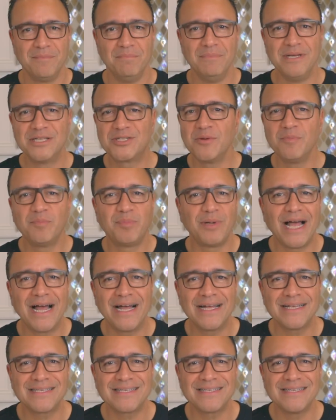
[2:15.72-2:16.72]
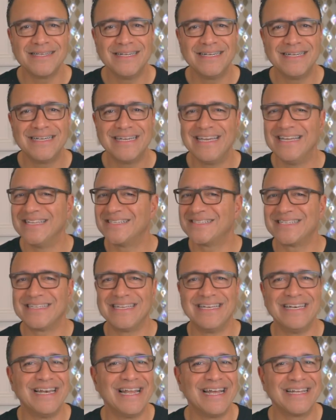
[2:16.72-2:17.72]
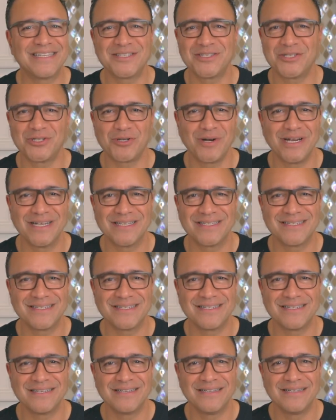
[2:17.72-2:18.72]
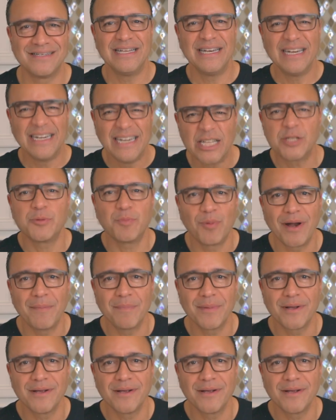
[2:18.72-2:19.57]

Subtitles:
Mise en place is less stress. Let's prep.